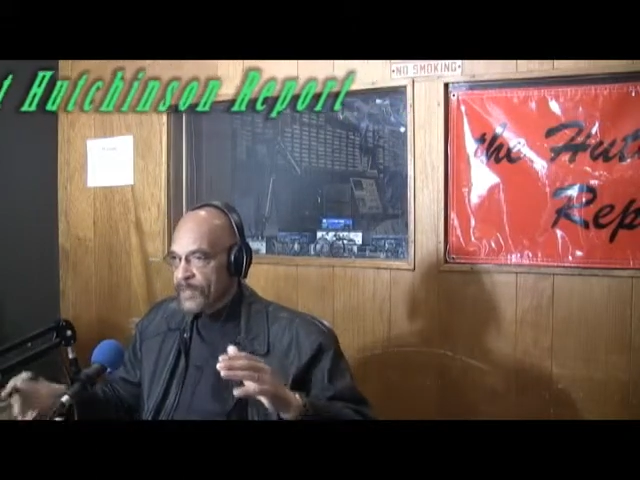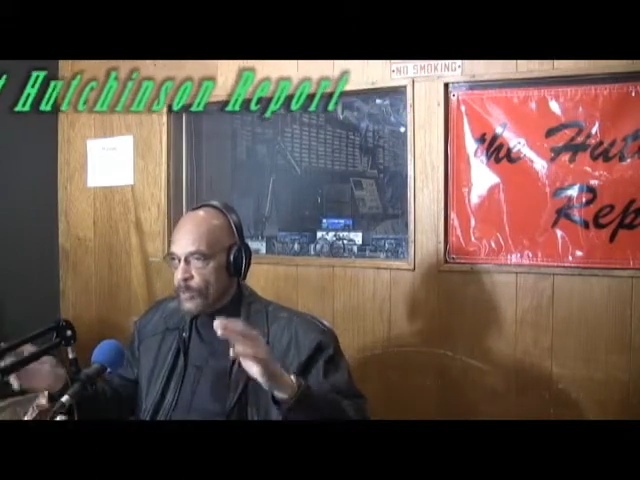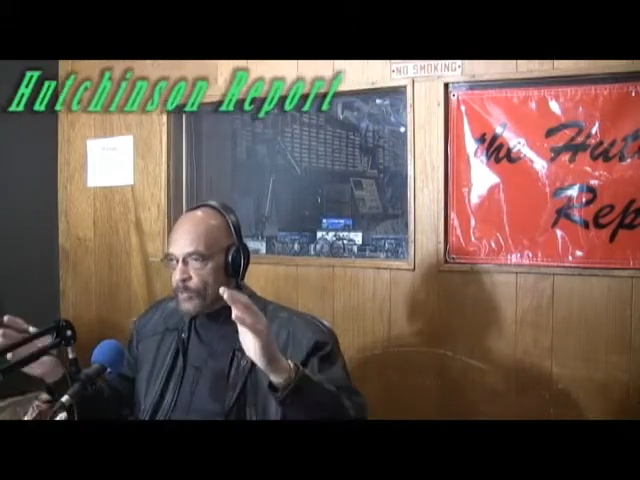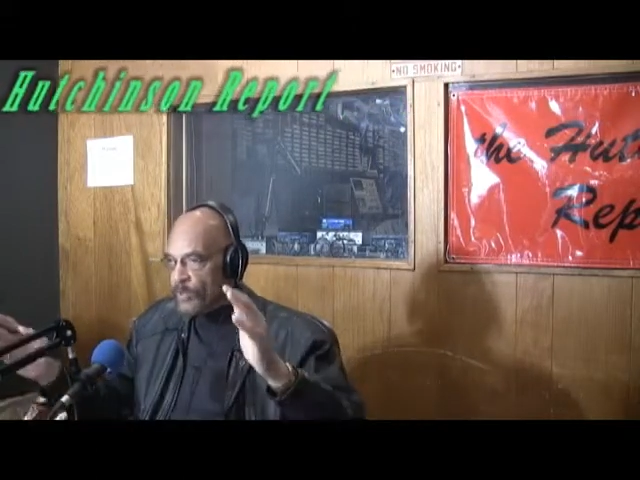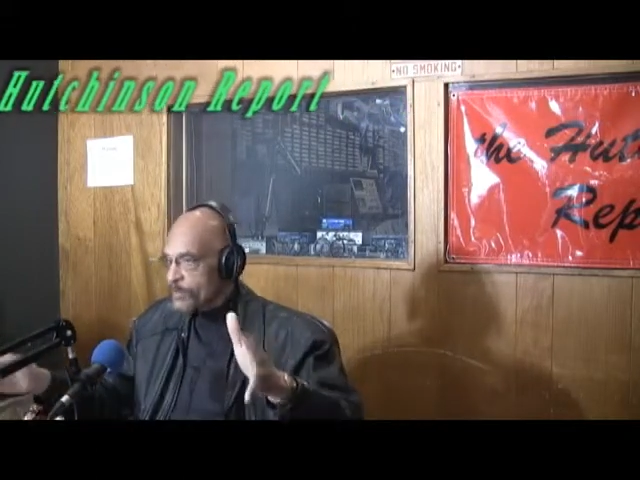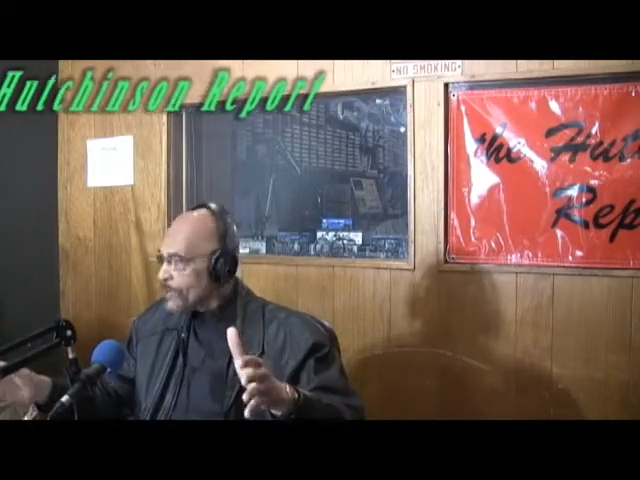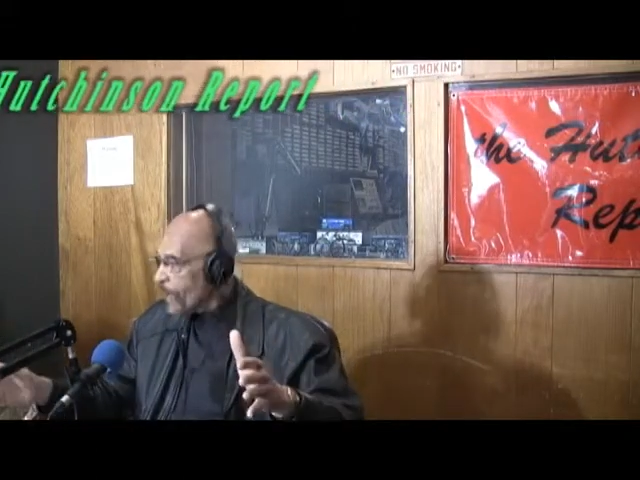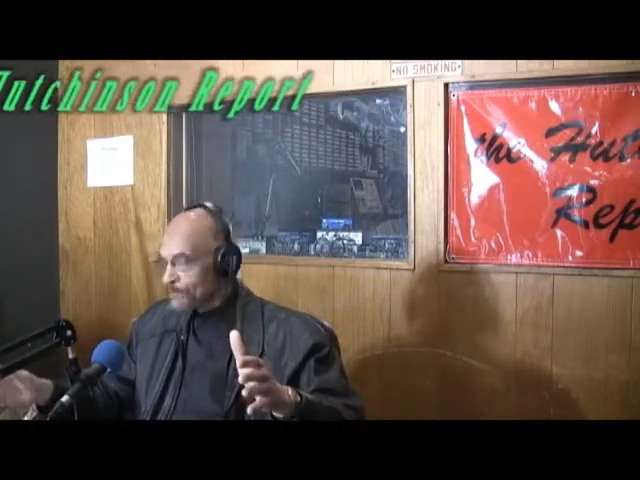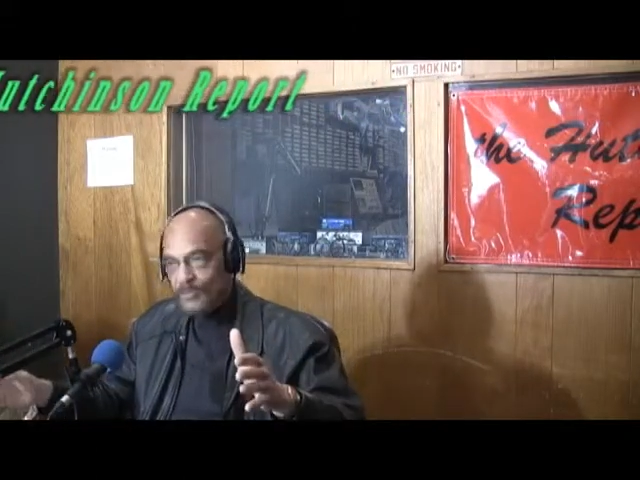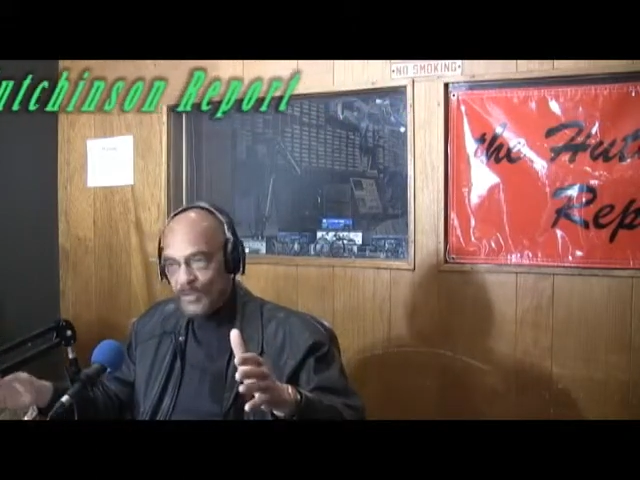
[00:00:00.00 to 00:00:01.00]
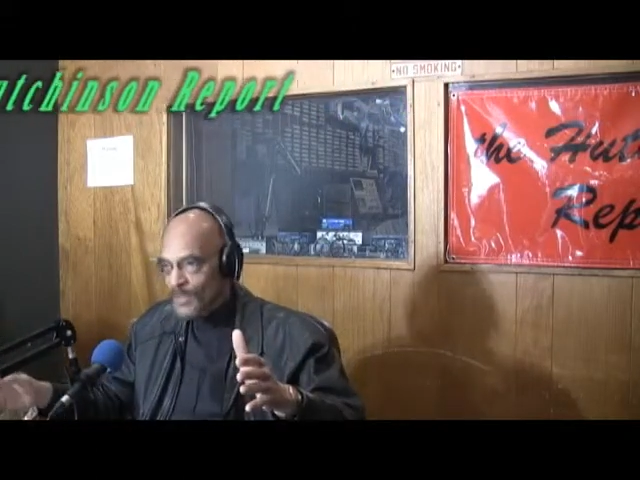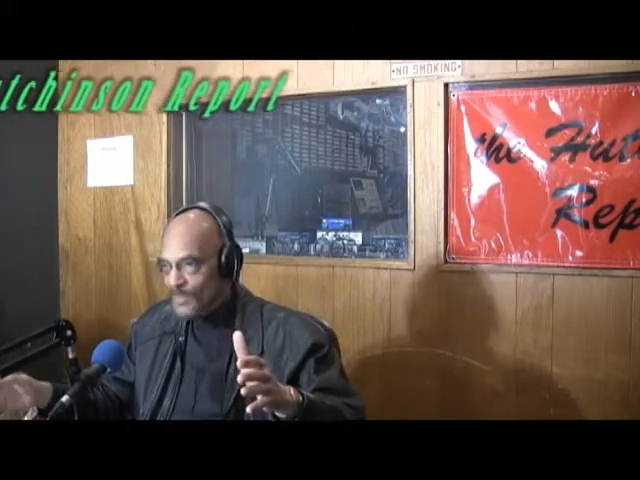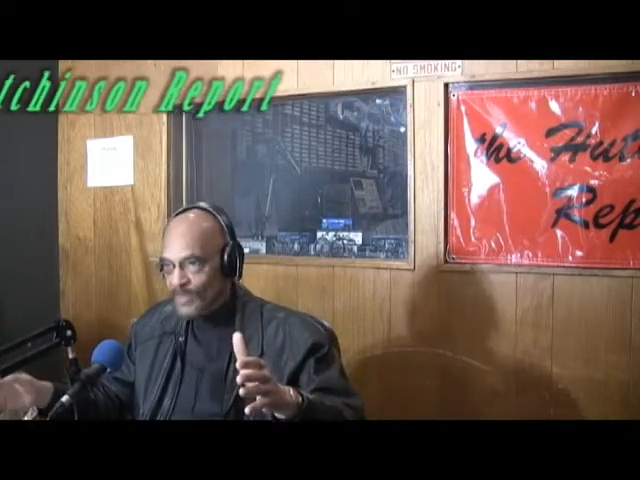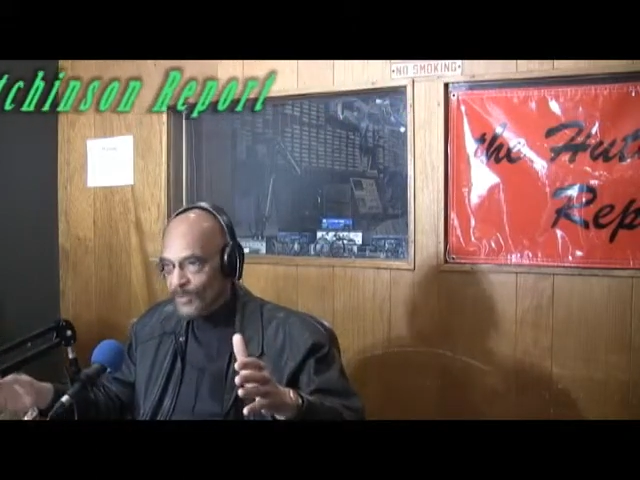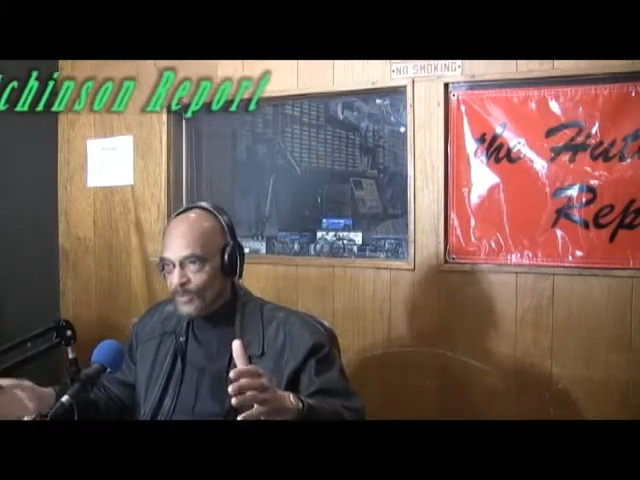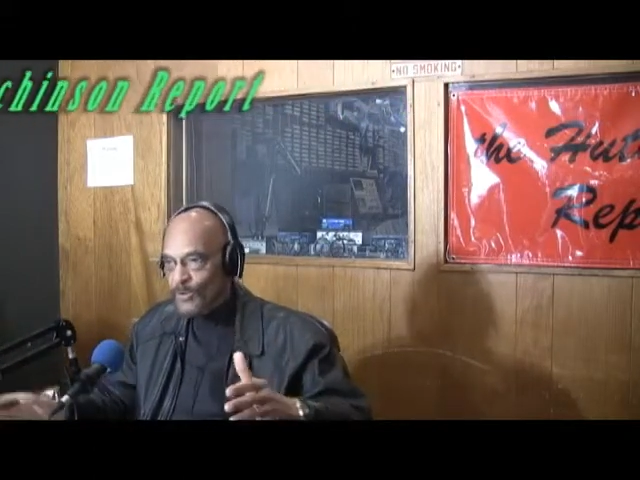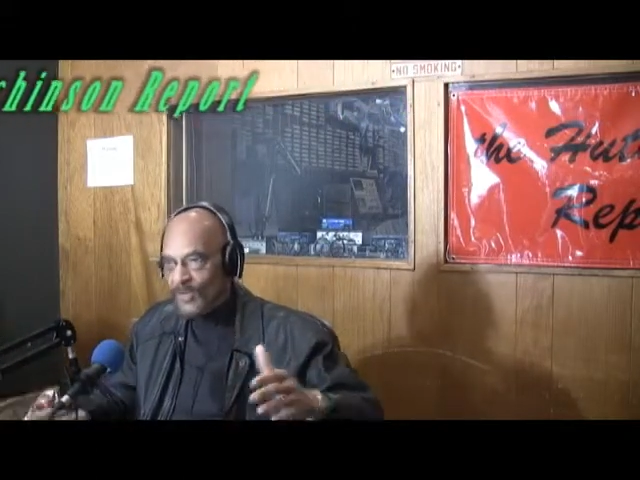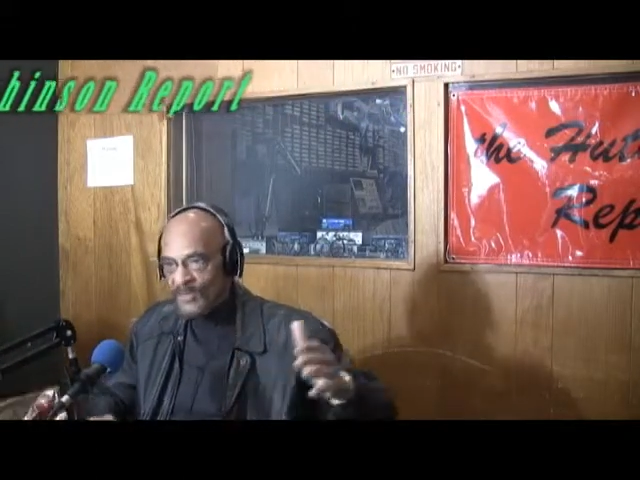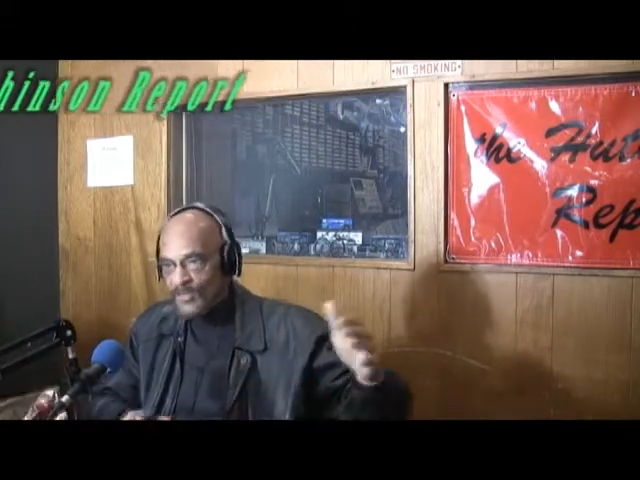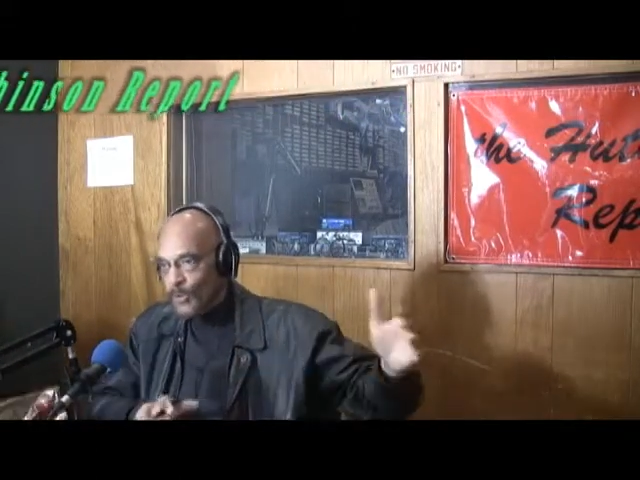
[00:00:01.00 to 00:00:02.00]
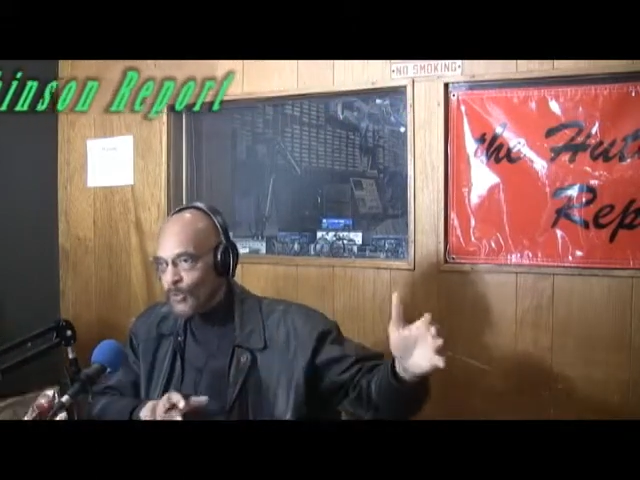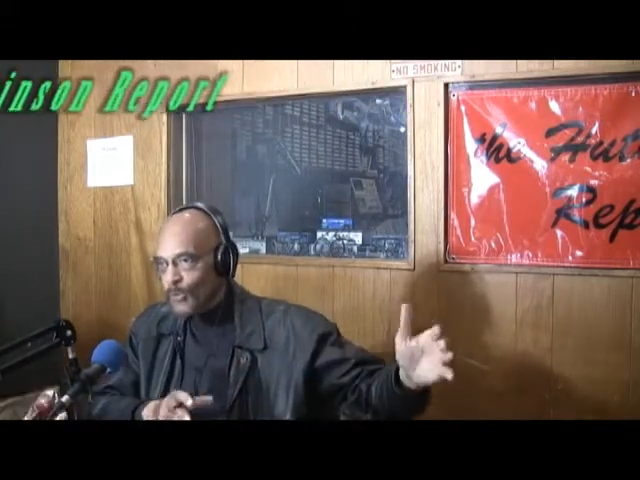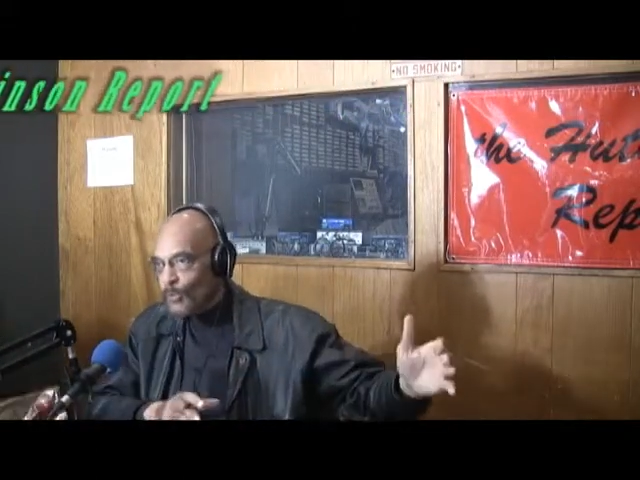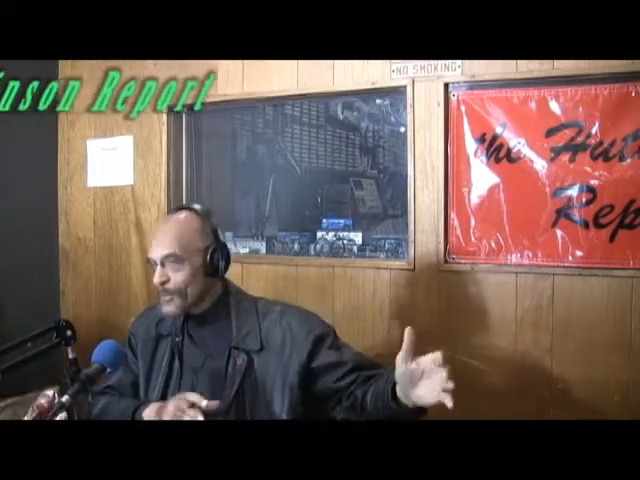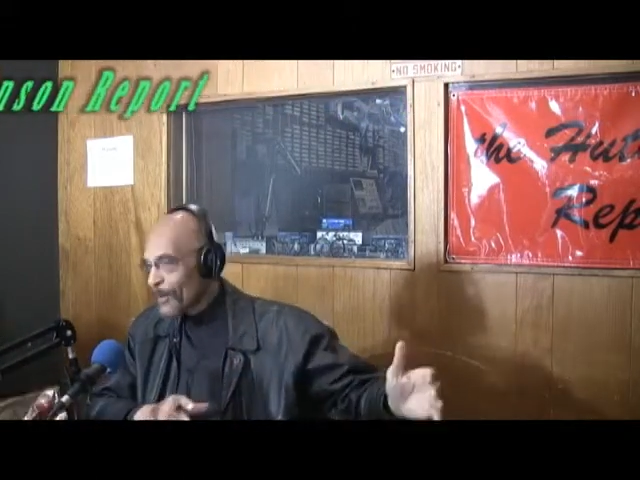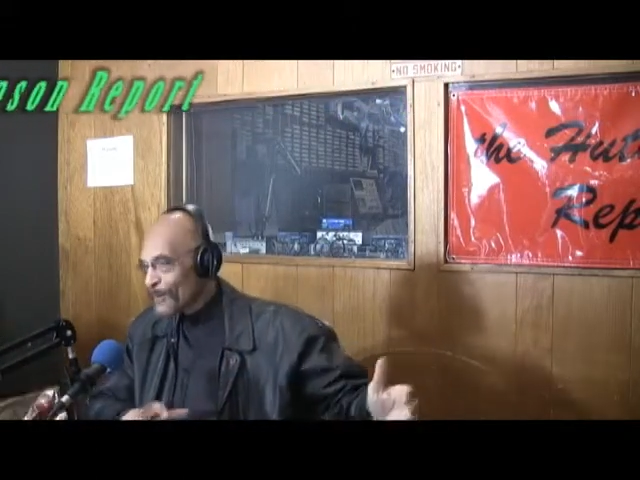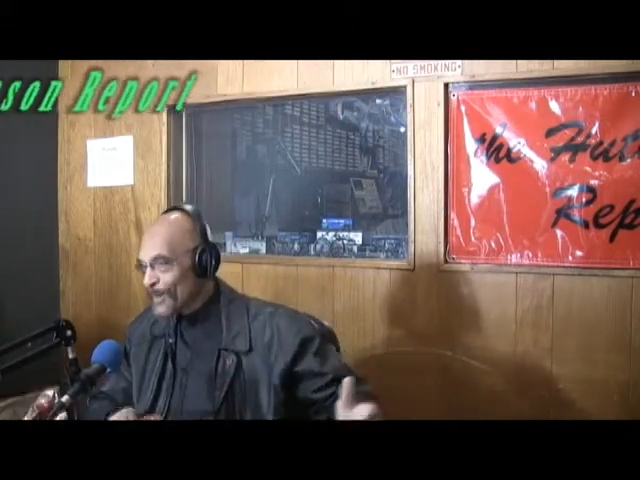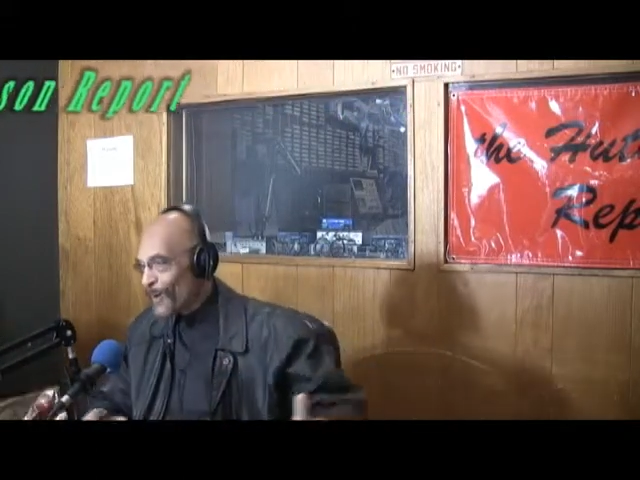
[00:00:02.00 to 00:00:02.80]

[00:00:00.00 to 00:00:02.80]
We're up good to go. So we're covering